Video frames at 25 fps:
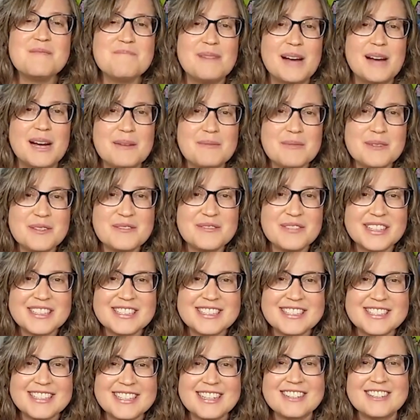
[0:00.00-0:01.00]
Bible
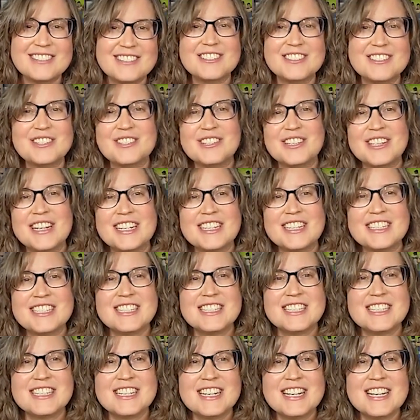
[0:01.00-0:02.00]
Investigators
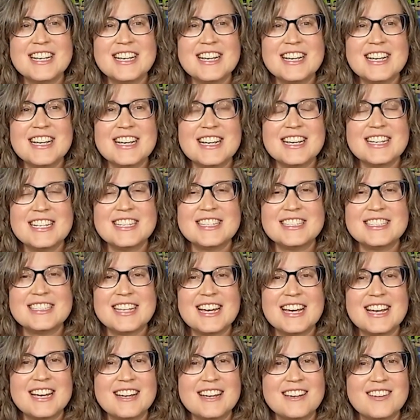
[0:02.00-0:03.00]
Creation is
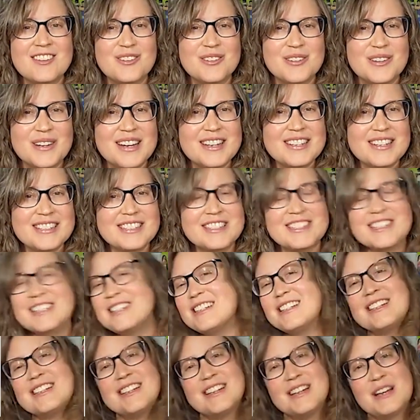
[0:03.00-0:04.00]
a
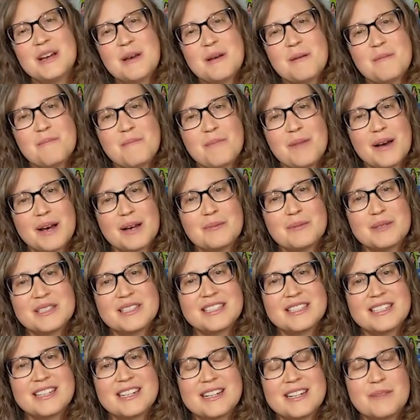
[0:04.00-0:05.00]
creation Bible
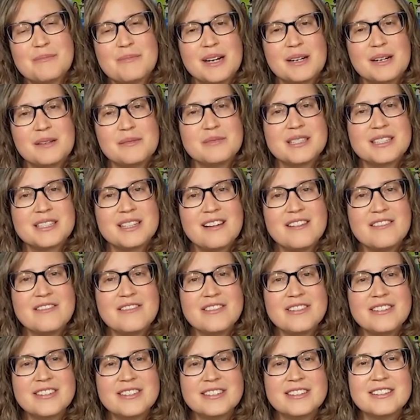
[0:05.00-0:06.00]
study moms love
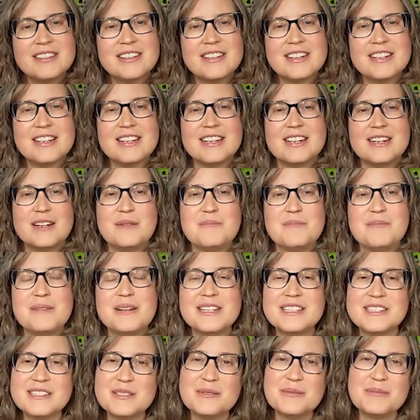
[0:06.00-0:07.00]
in a
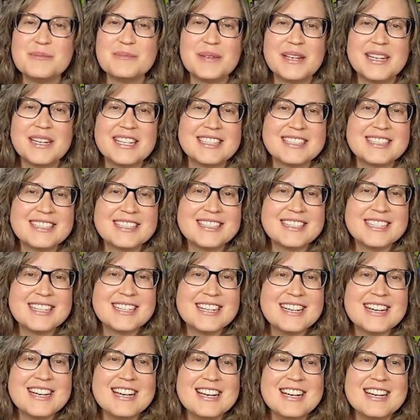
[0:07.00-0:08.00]
puzzle-based
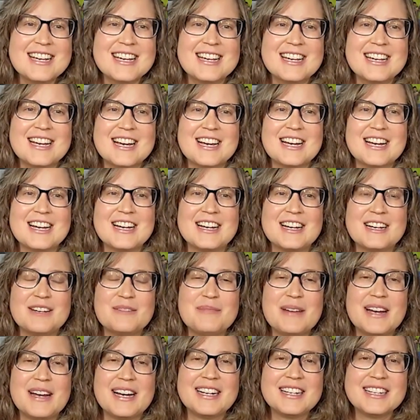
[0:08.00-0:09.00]

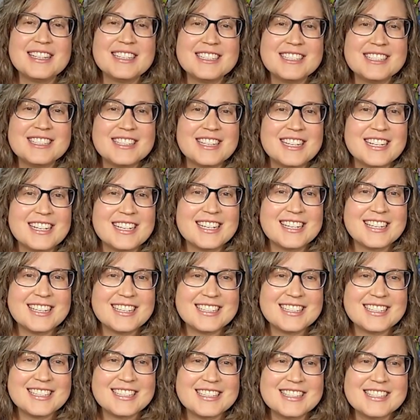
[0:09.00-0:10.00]
package that
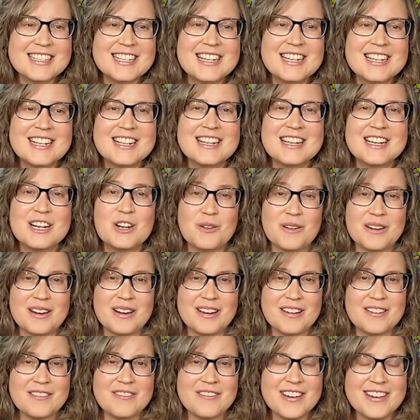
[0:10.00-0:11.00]
kids
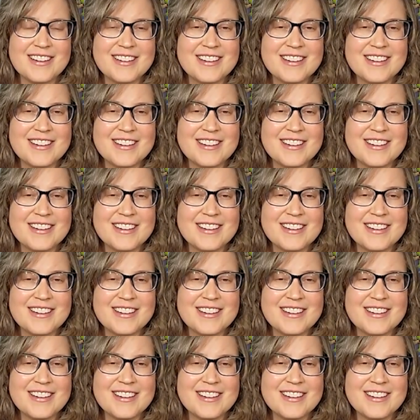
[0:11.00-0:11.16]
crave.